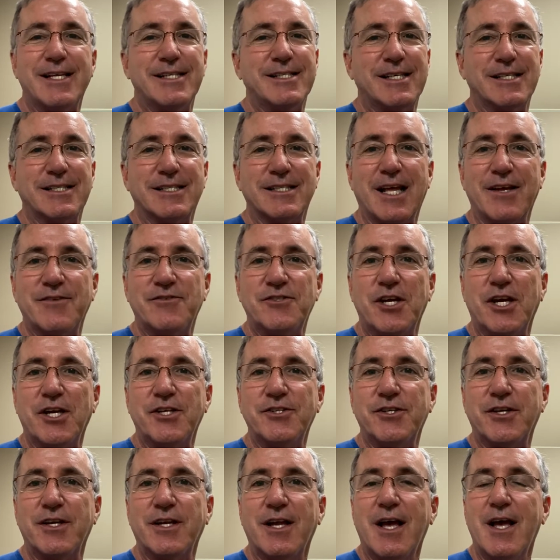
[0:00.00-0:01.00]
He says
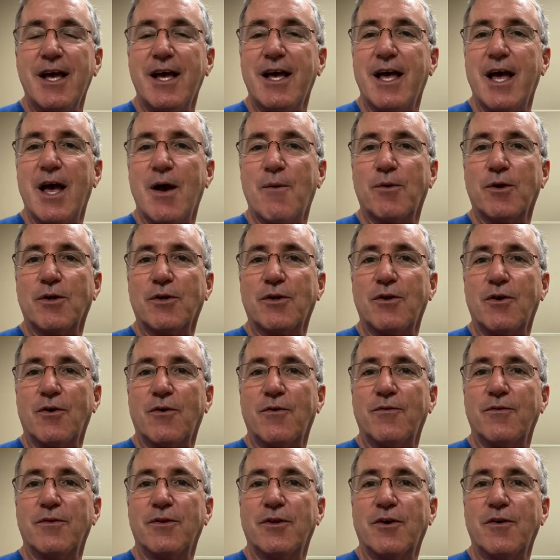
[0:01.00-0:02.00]
life-changing, and we're
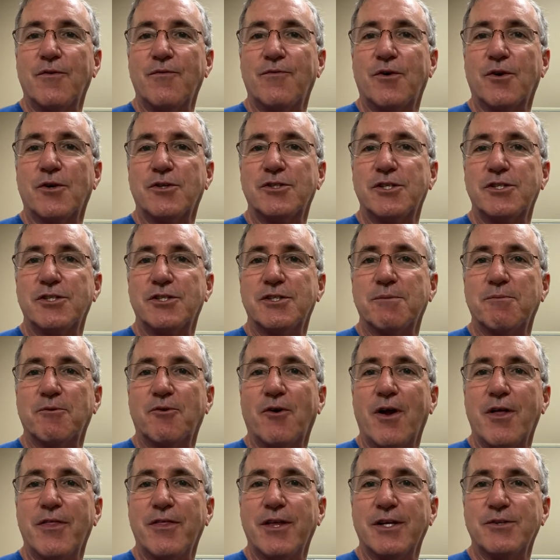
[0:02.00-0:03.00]
looking forward to some
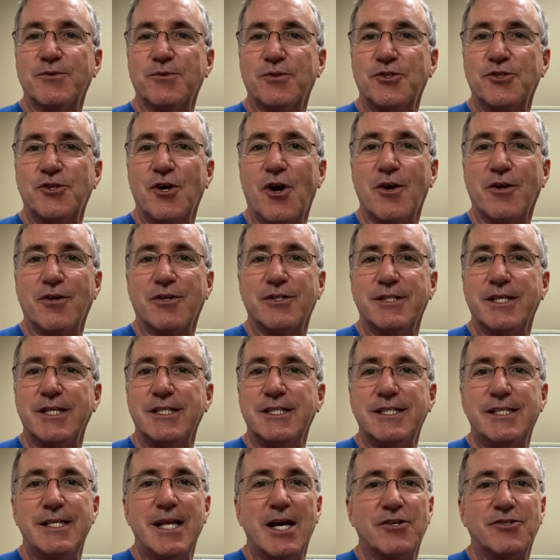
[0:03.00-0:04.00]
great things with Shawn because
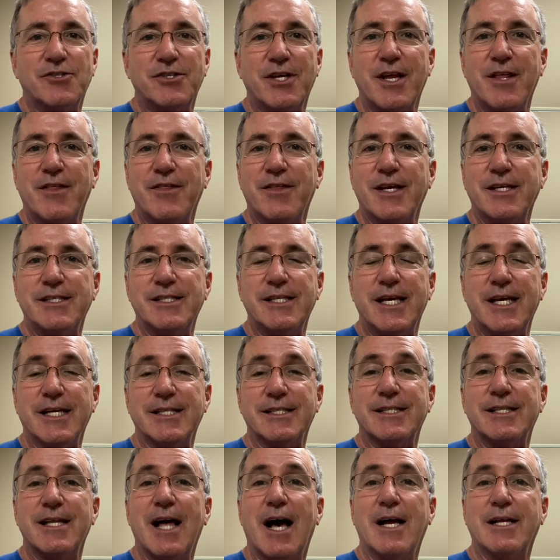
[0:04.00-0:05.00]
he's now seeing things he
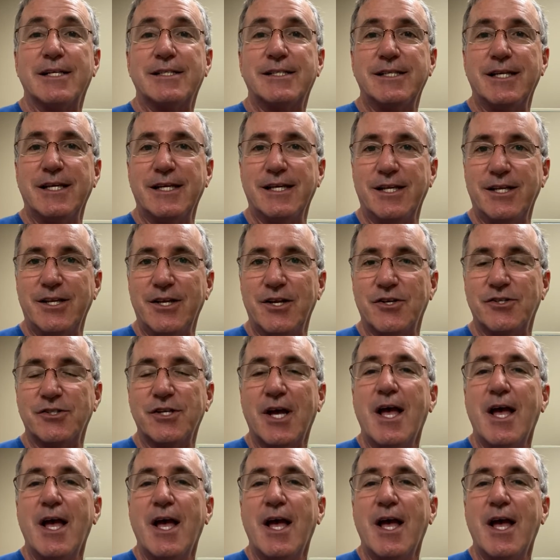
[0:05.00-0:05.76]
has not seen in years.